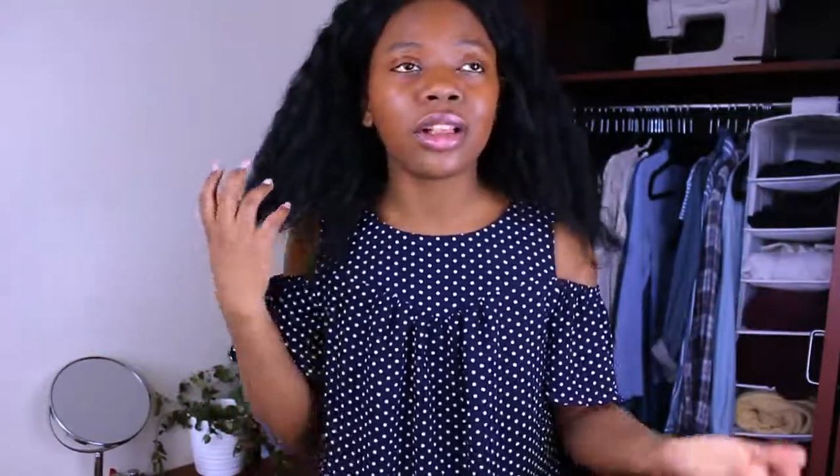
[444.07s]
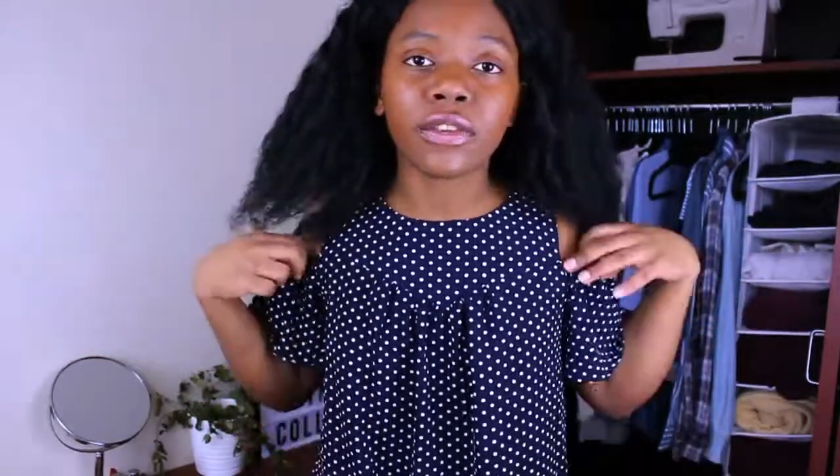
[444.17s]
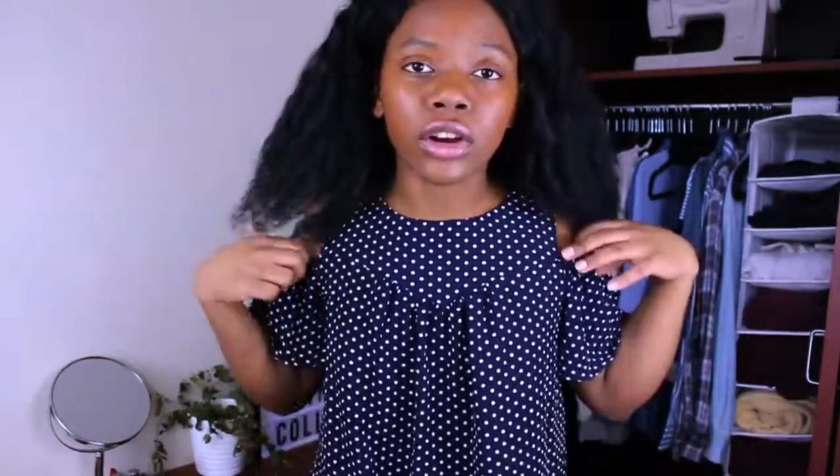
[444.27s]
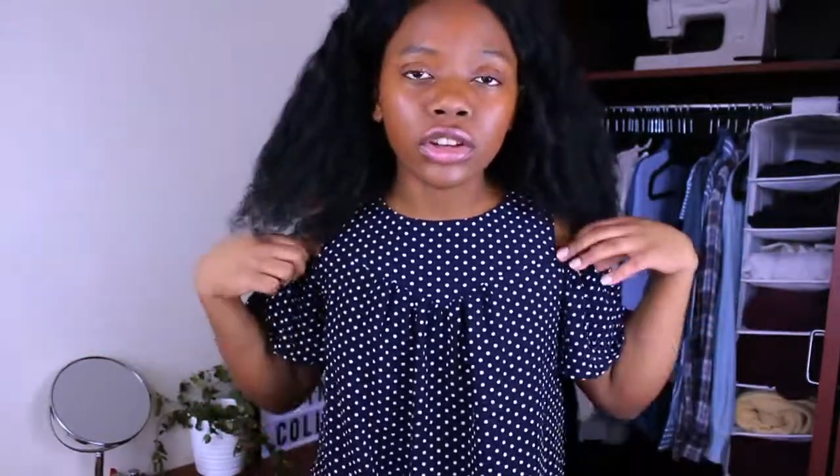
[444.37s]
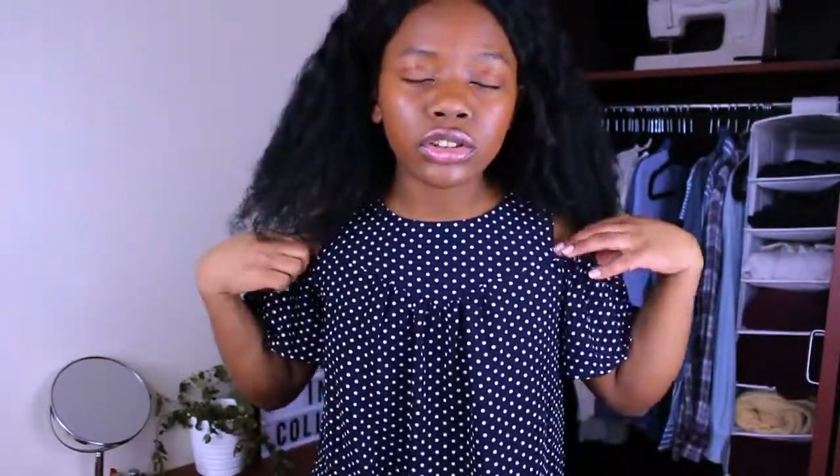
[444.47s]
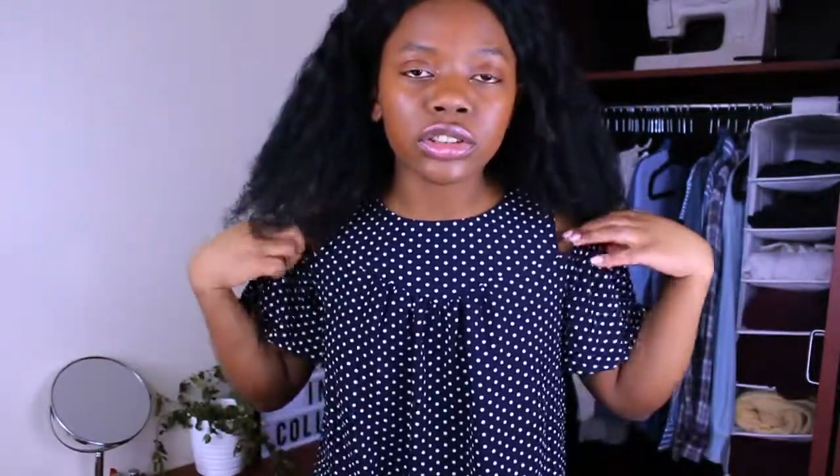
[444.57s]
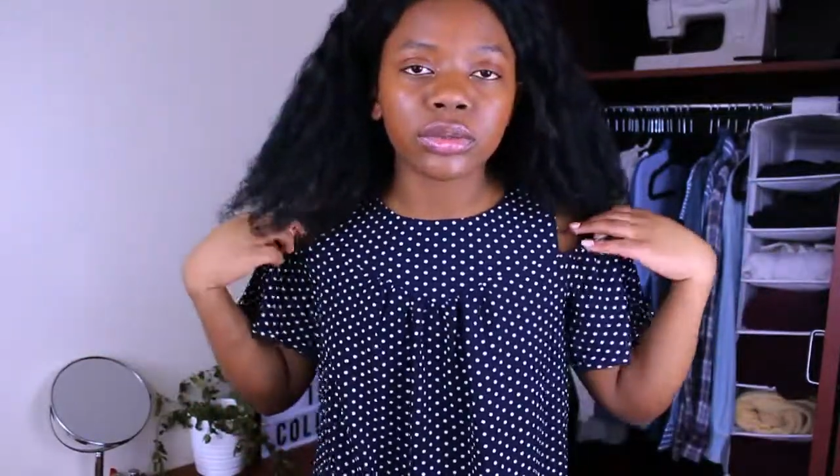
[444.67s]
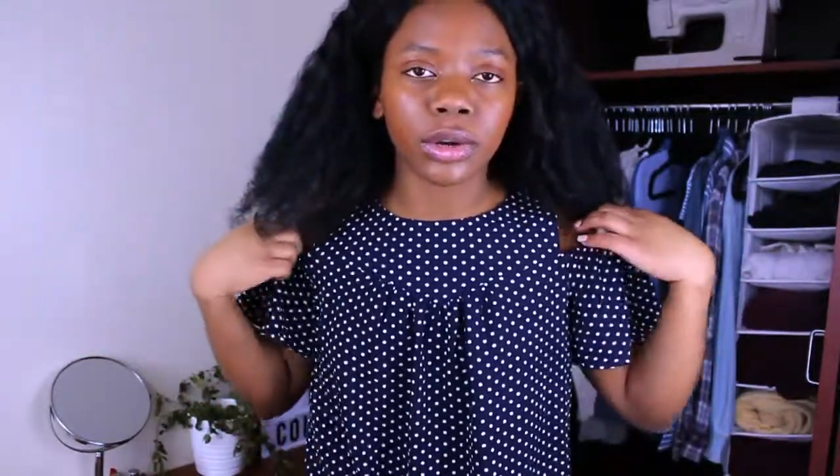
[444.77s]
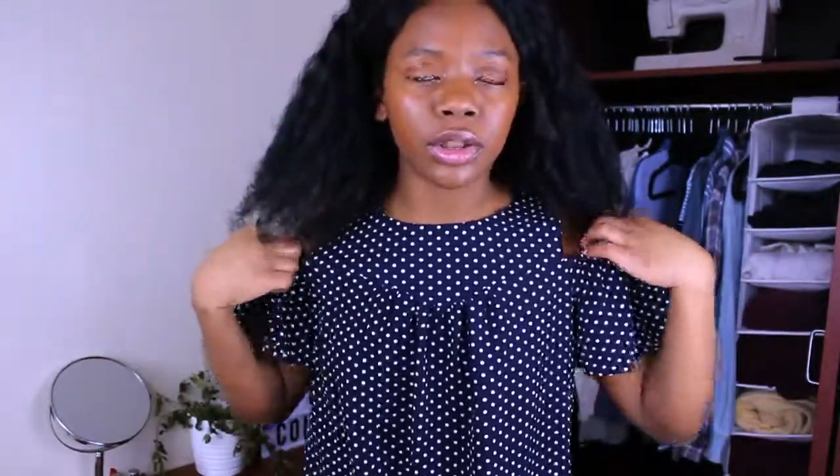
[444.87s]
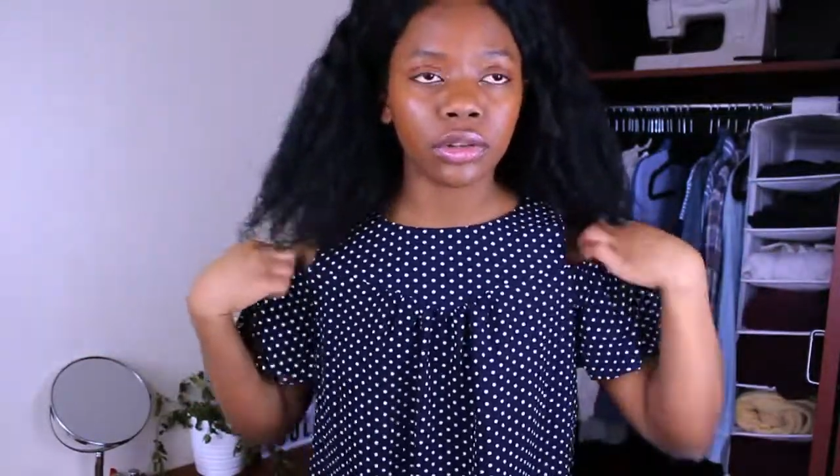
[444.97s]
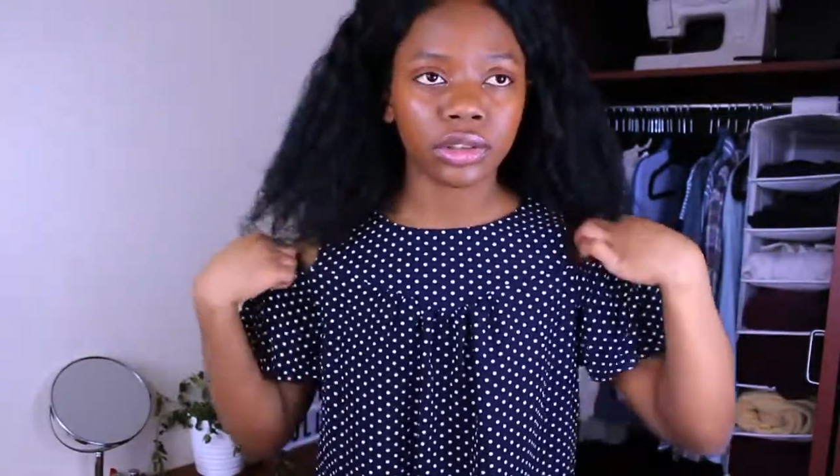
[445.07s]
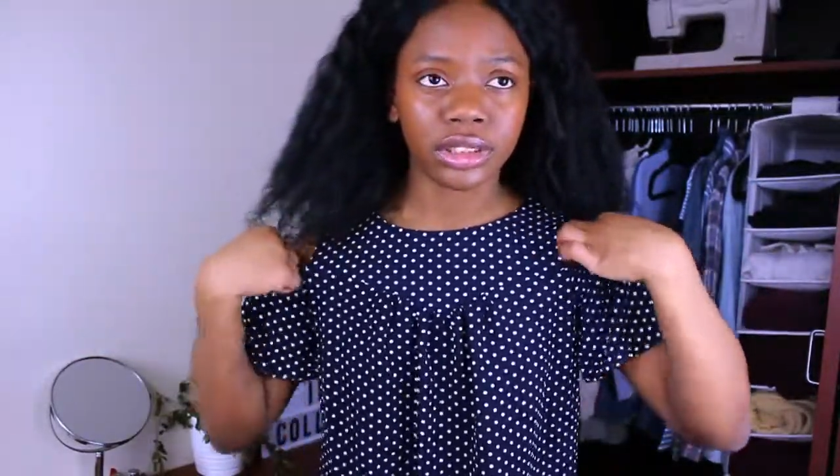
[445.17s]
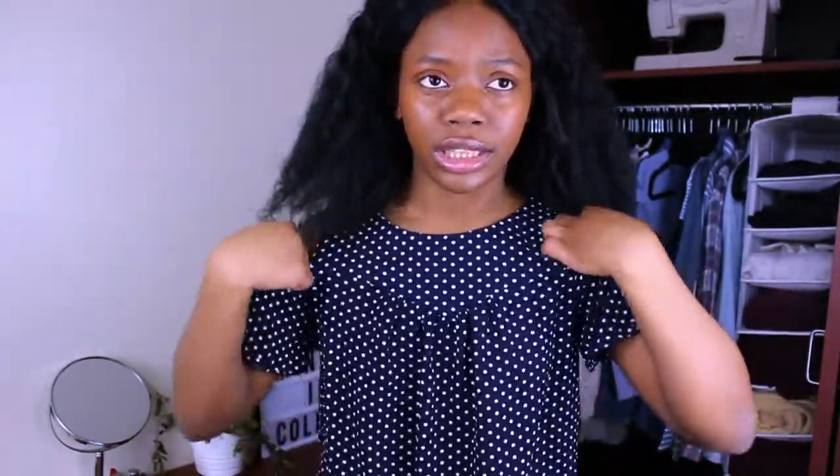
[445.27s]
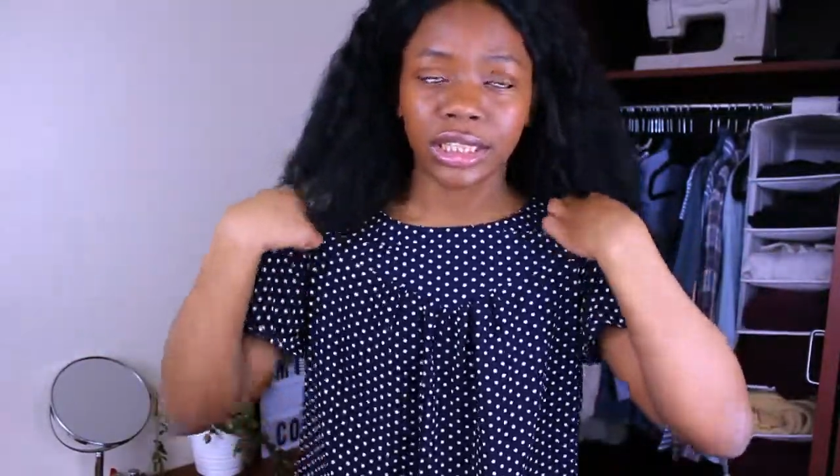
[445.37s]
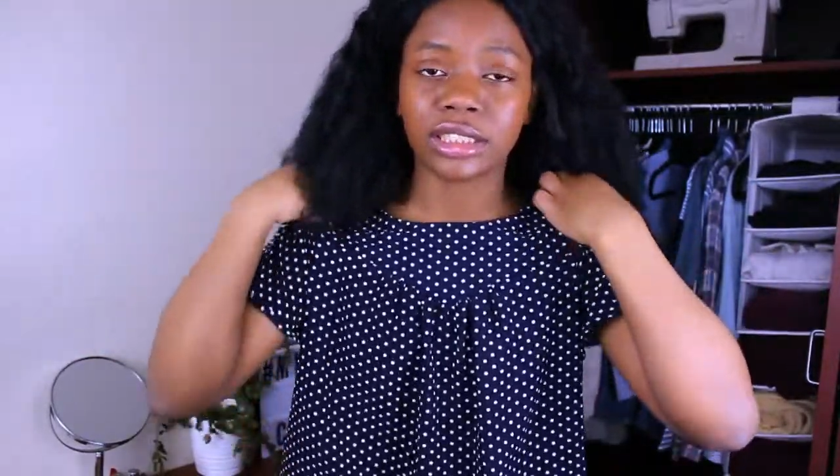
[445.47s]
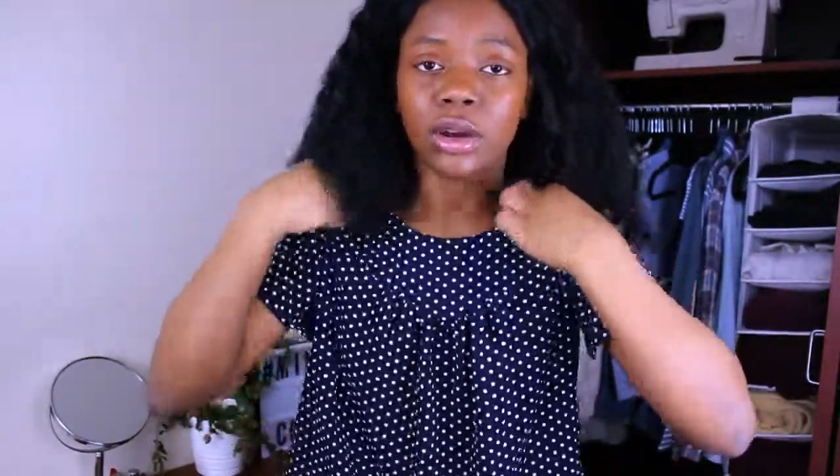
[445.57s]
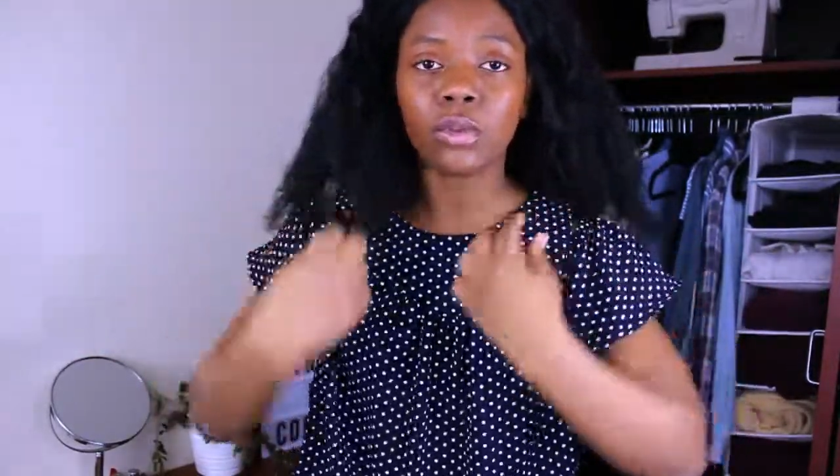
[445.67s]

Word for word: Furniture is one of those things that